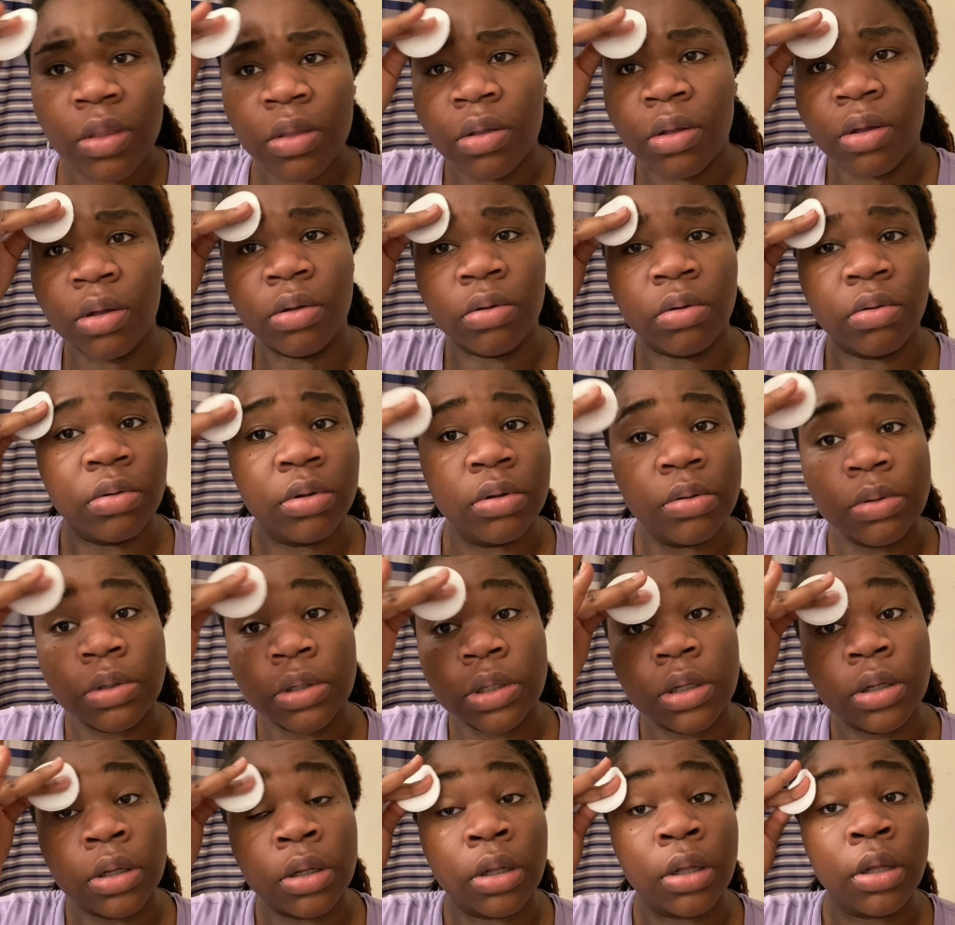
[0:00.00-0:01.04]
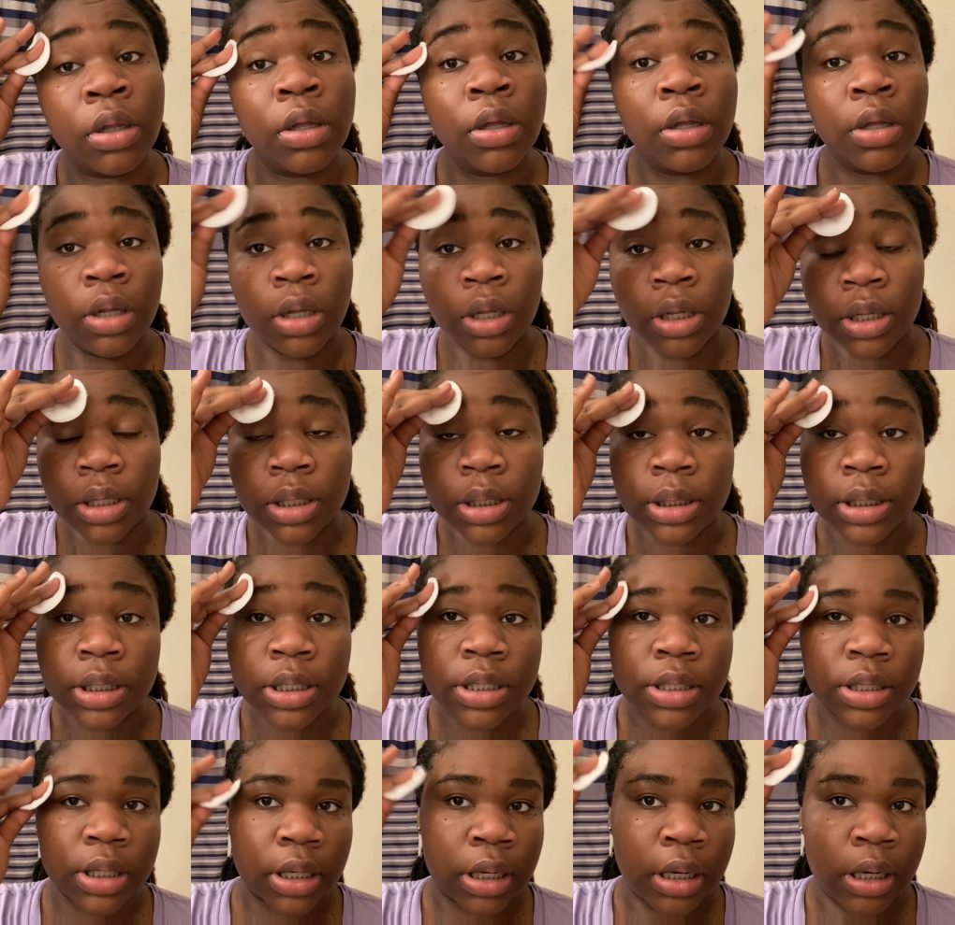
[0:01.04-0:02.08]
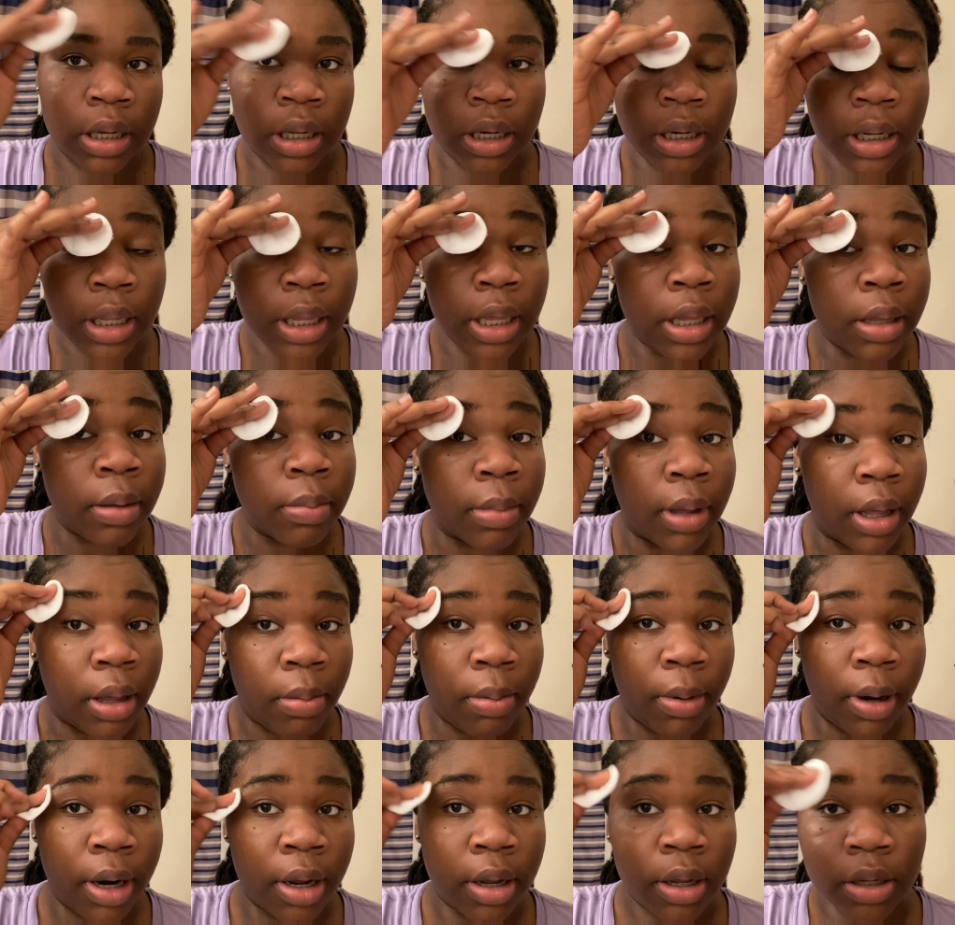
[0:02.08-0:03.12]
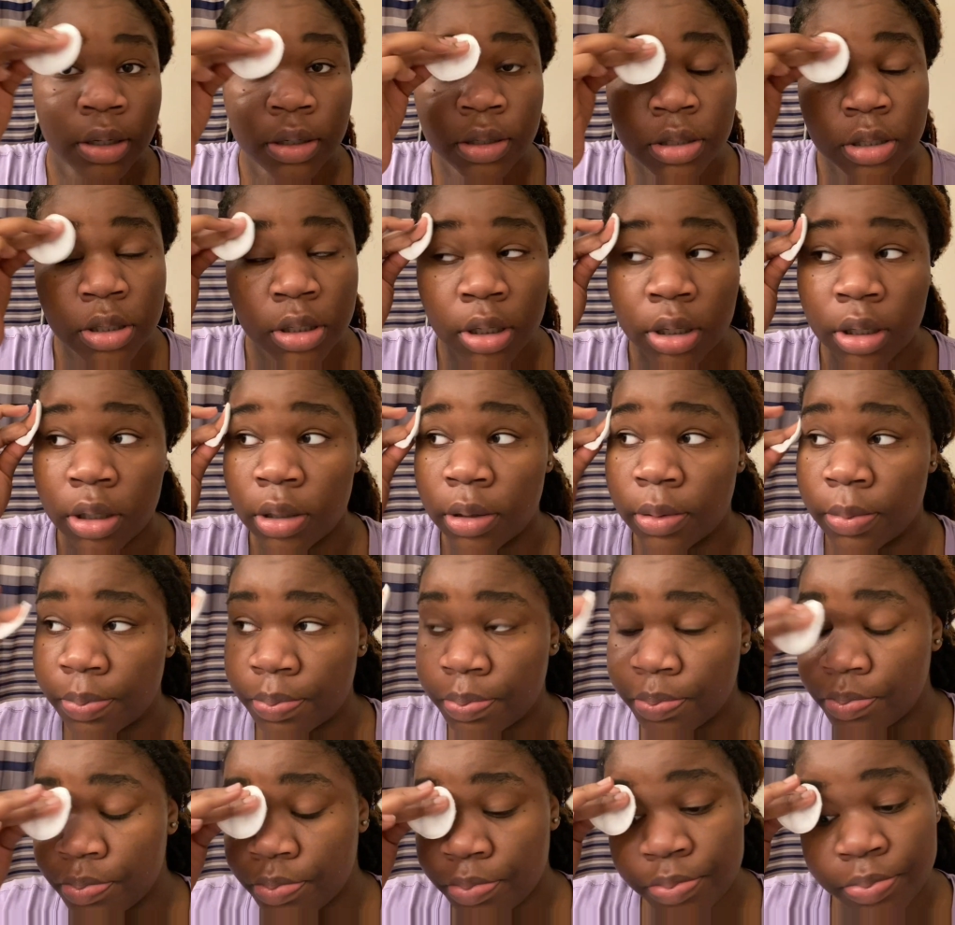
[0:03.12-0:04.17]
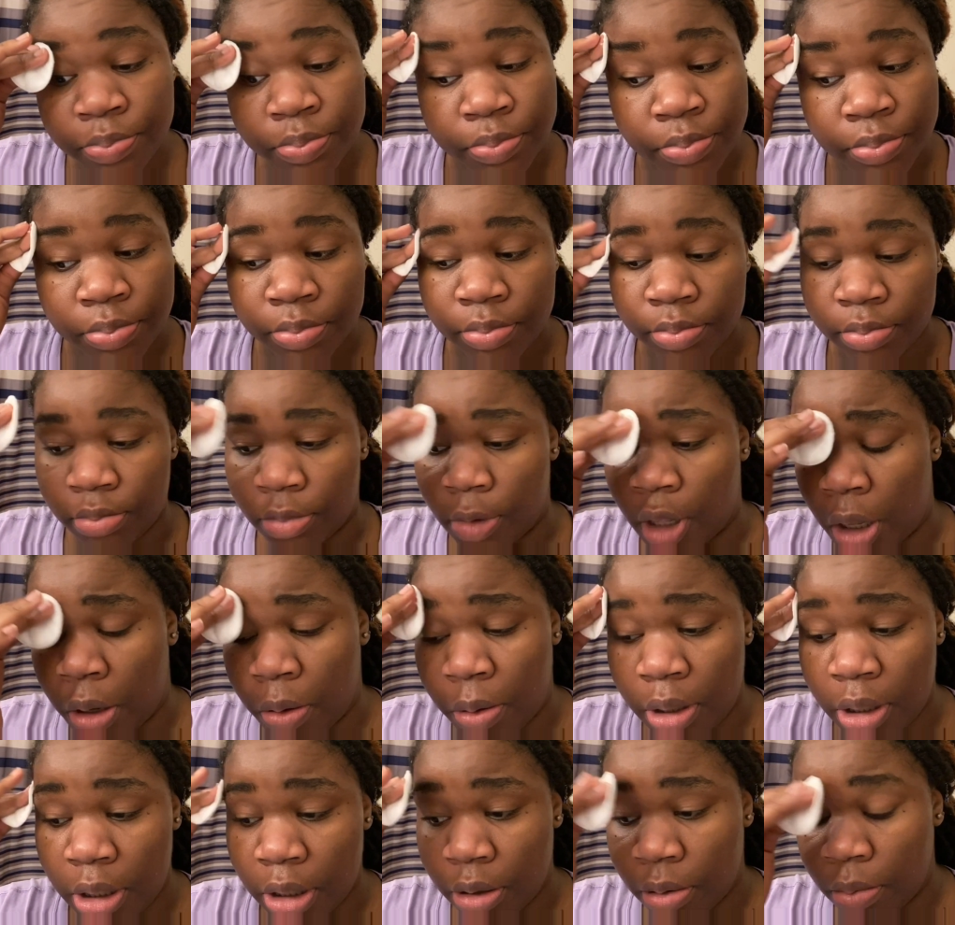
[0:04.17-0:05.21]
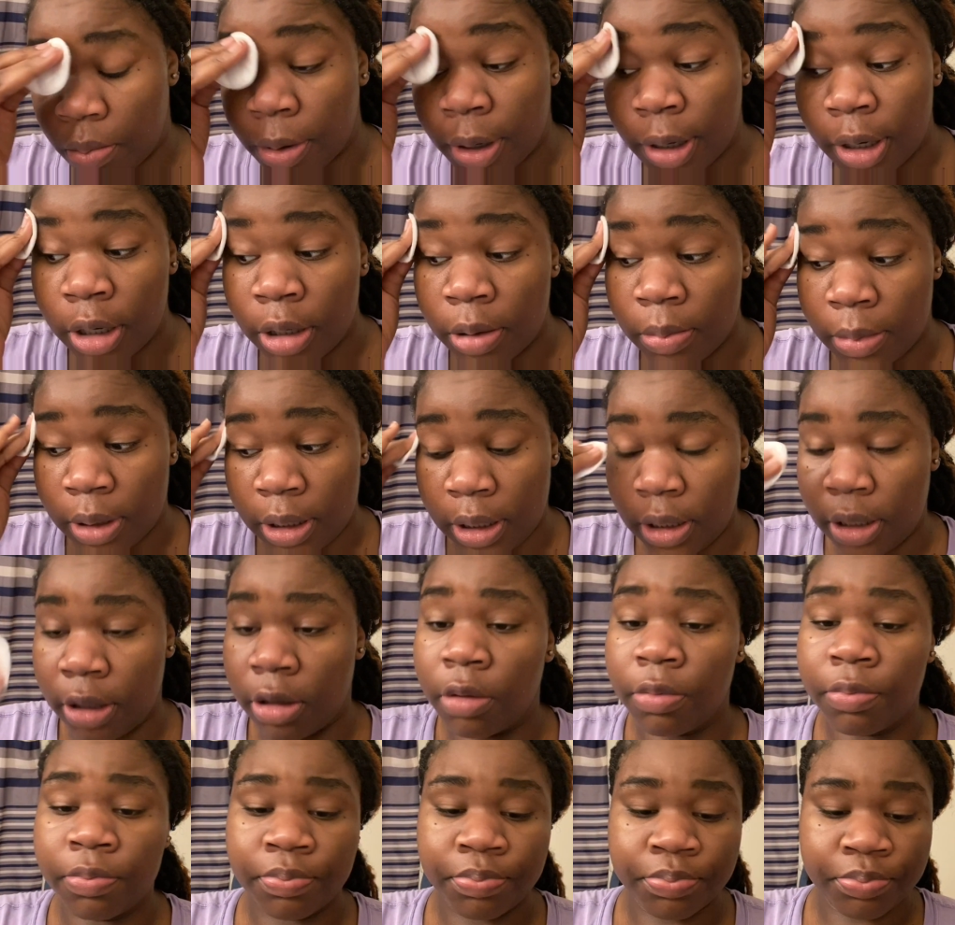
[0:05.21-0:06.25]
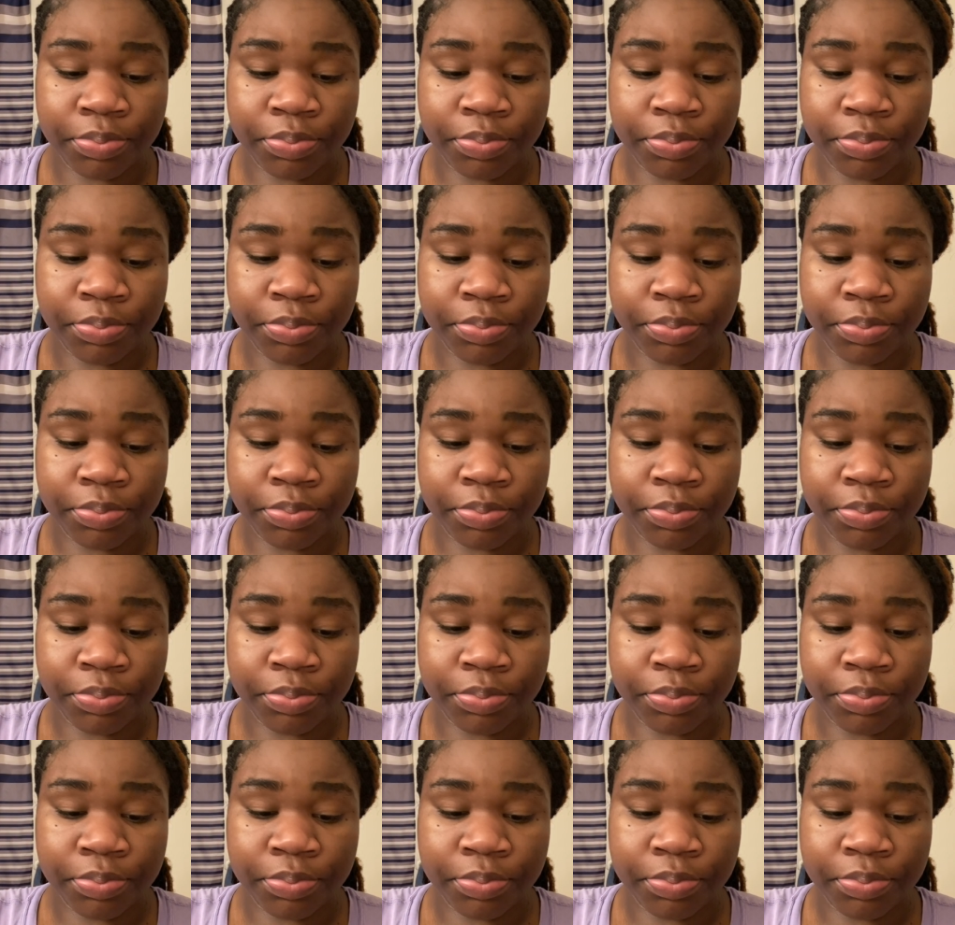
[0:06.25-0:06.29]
oh, what was that? Just to clean my brows, y'all. No, it don't burn me.